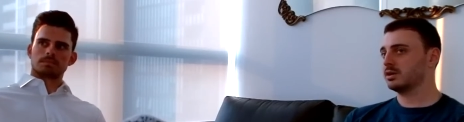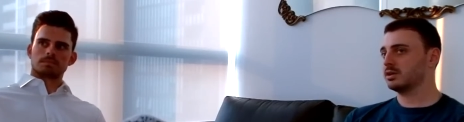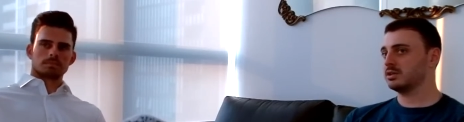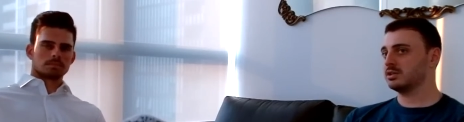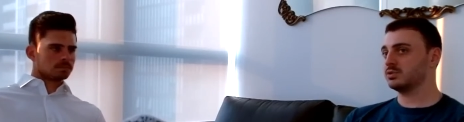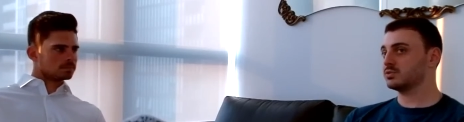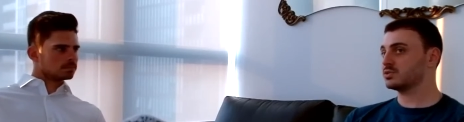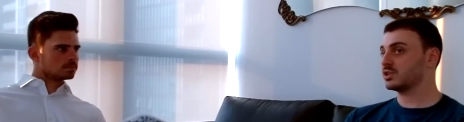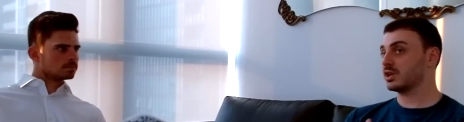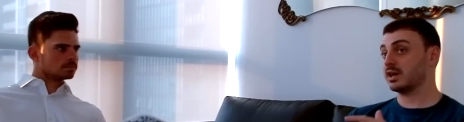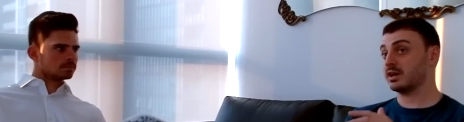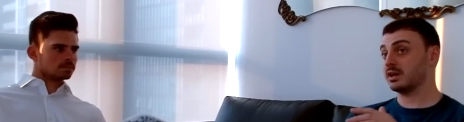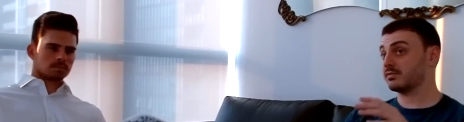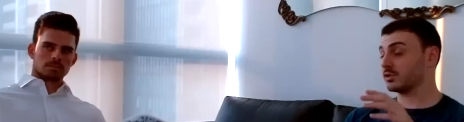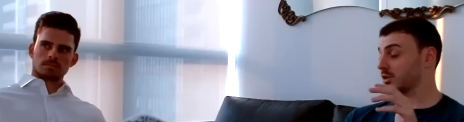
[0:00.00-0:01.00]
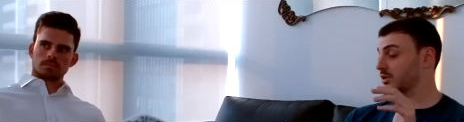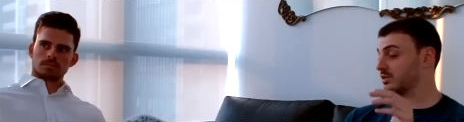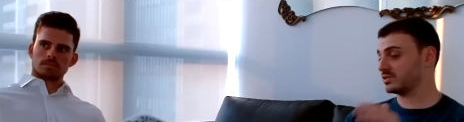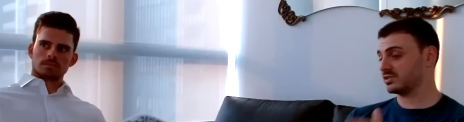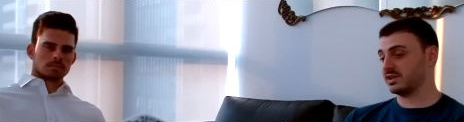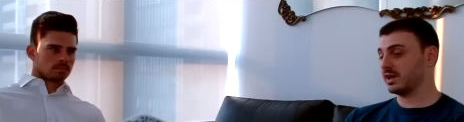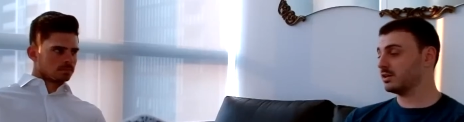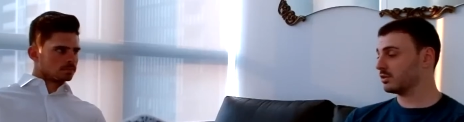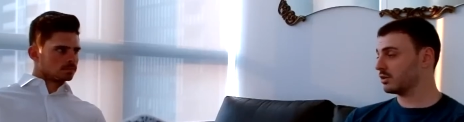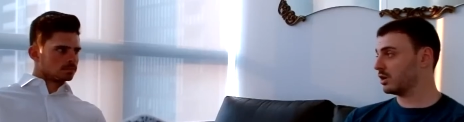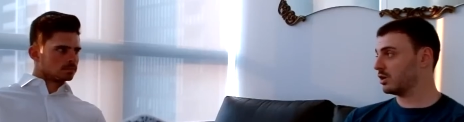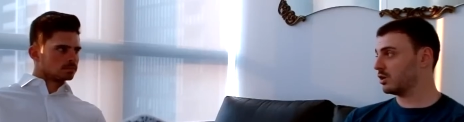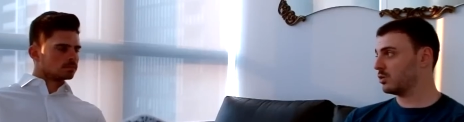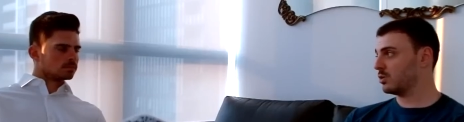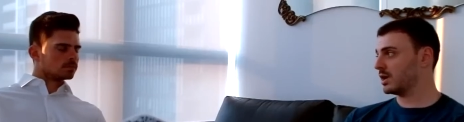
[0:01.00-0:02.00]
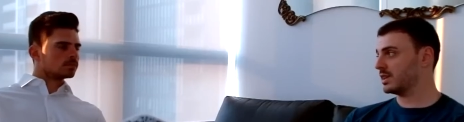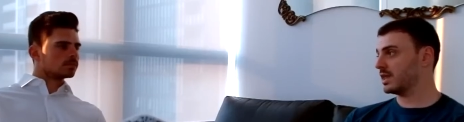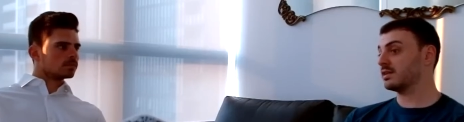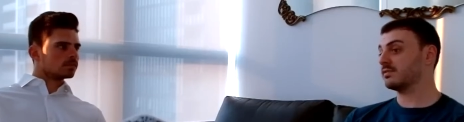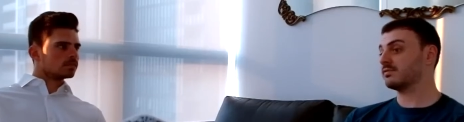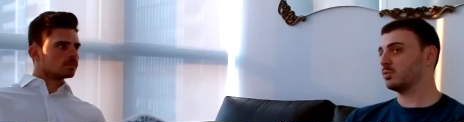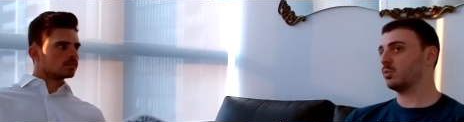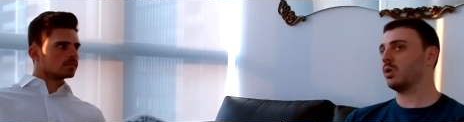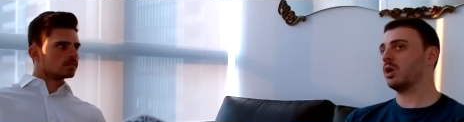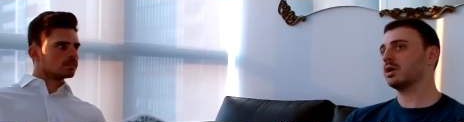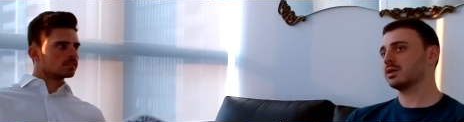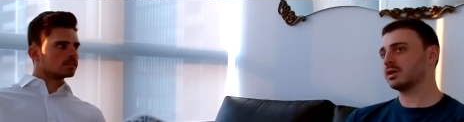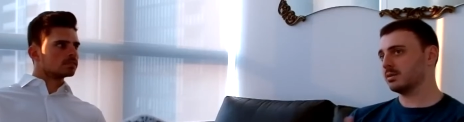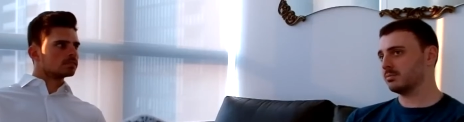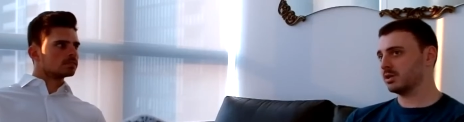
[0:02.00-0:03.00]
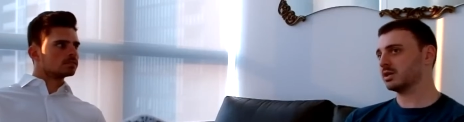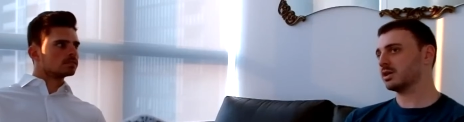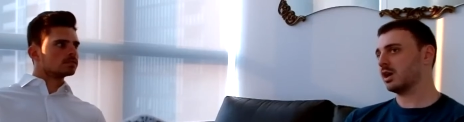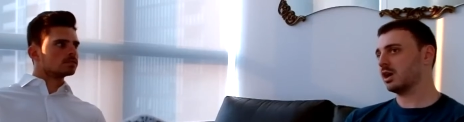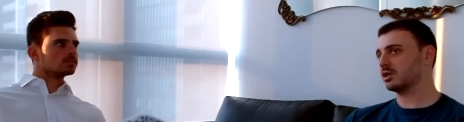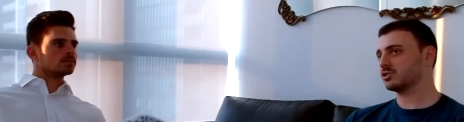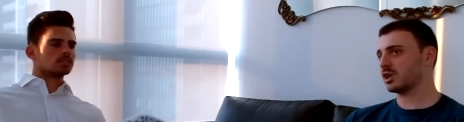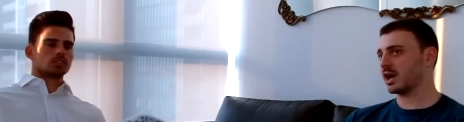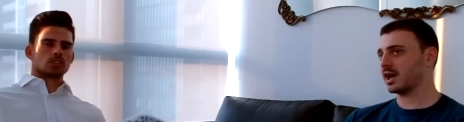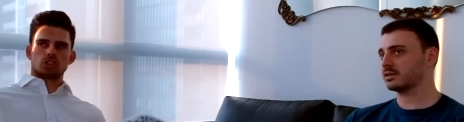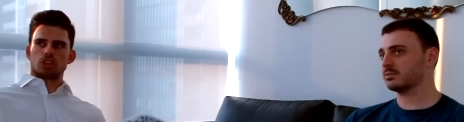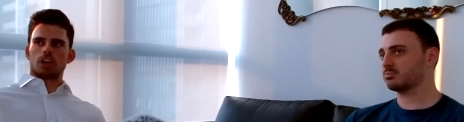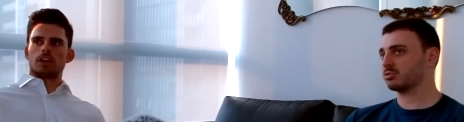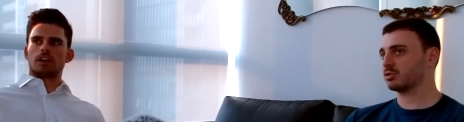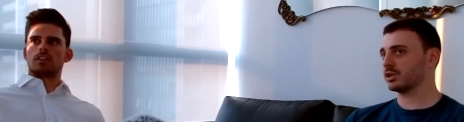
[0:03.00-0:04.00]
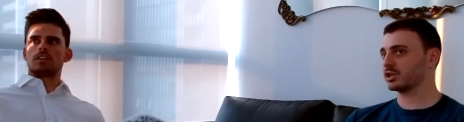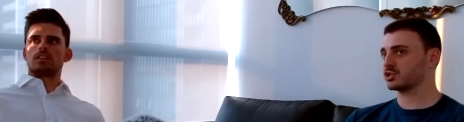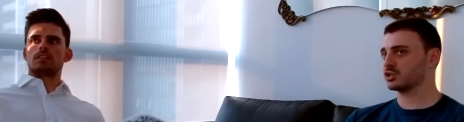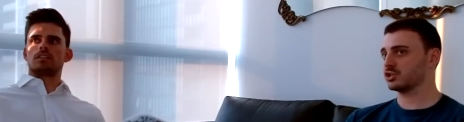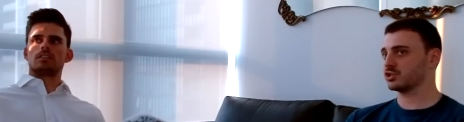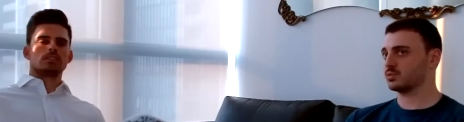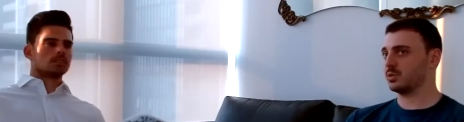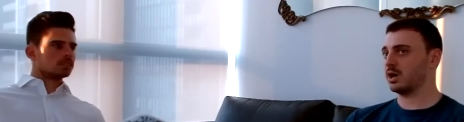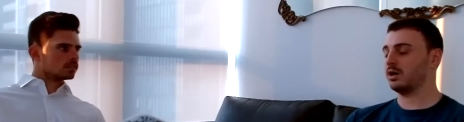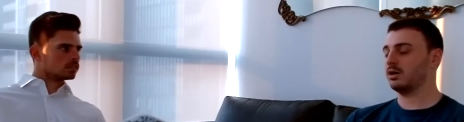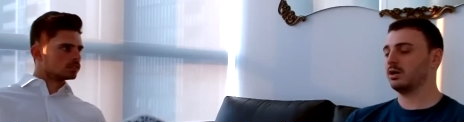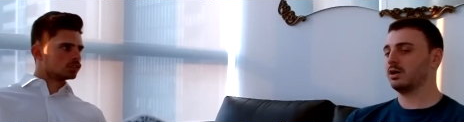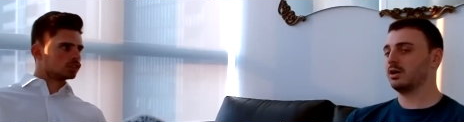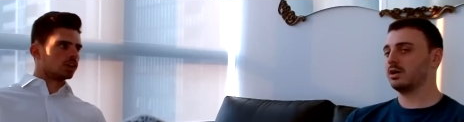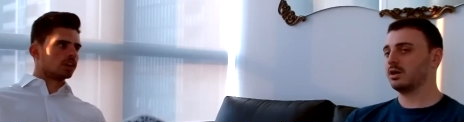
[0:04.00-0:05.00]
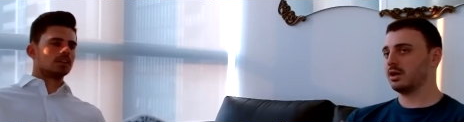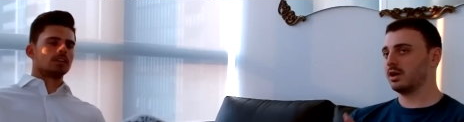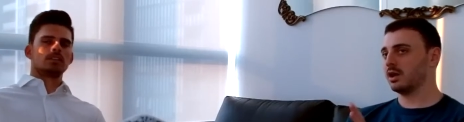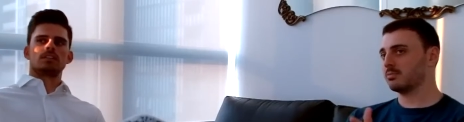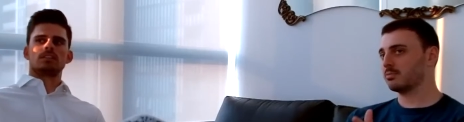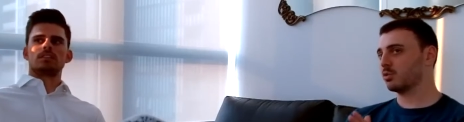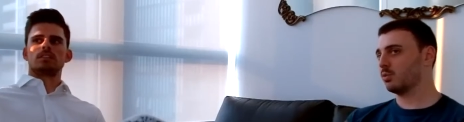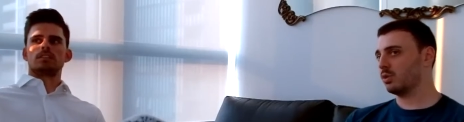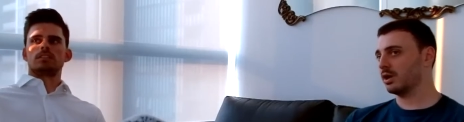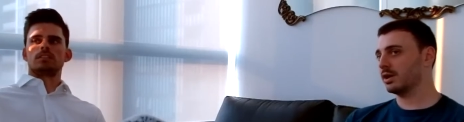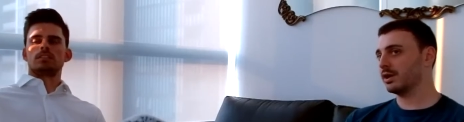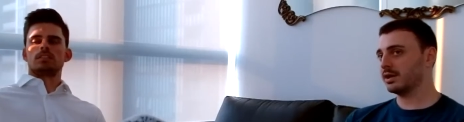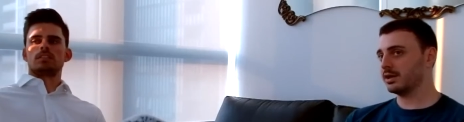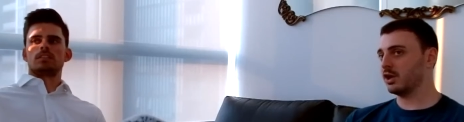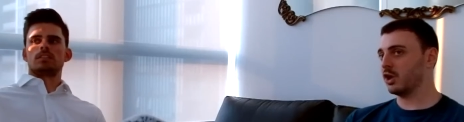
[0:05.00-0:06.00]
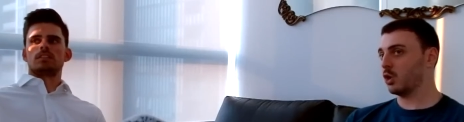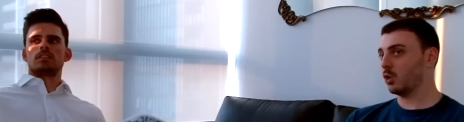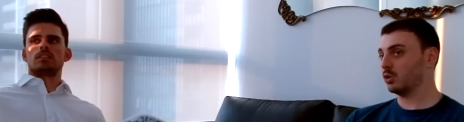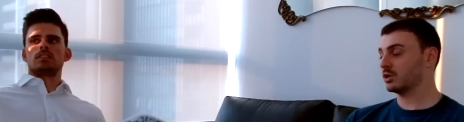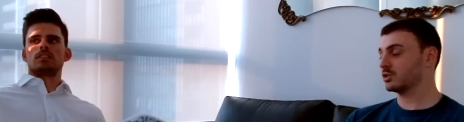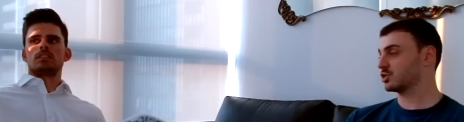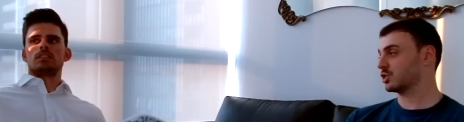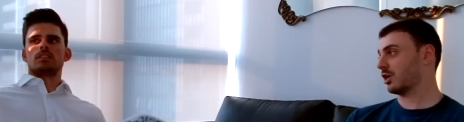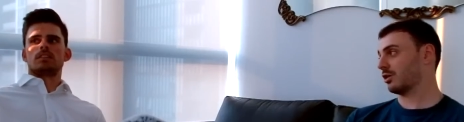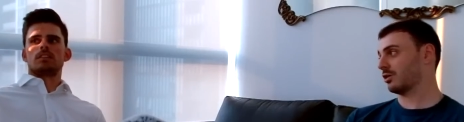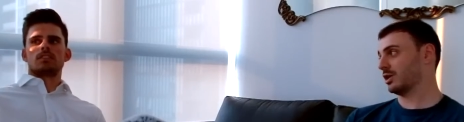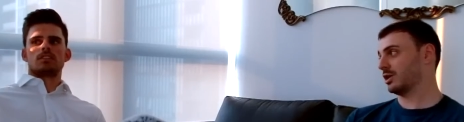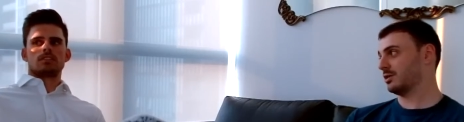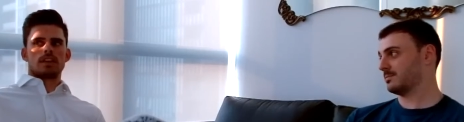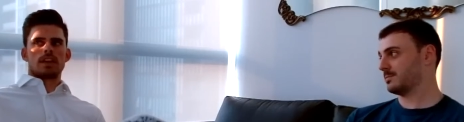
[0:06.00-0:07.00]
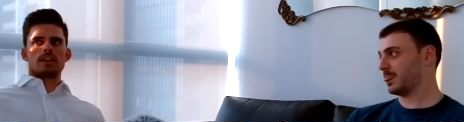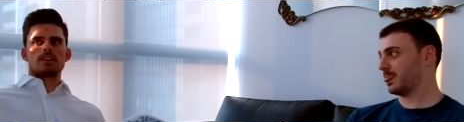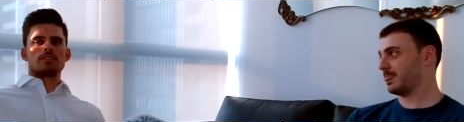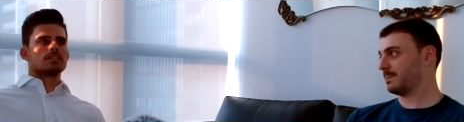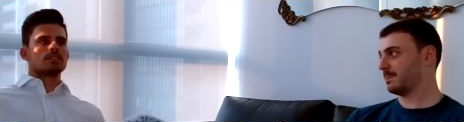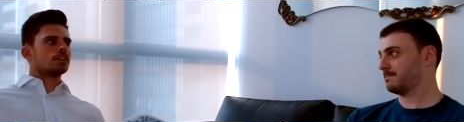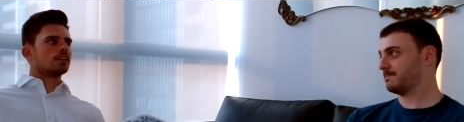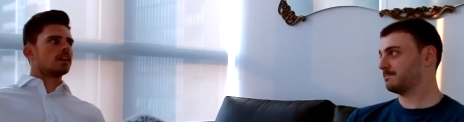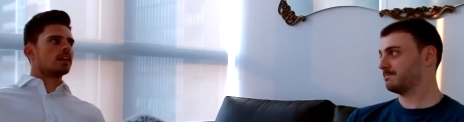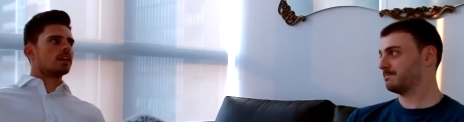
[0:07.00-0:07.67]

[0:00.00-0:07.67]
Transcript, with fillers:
Speaker 1: you say if they're going to stay or go, and then if you want, give me a contract sure. prediction as well. Sure. Number one, Noel Noel Acciari stays,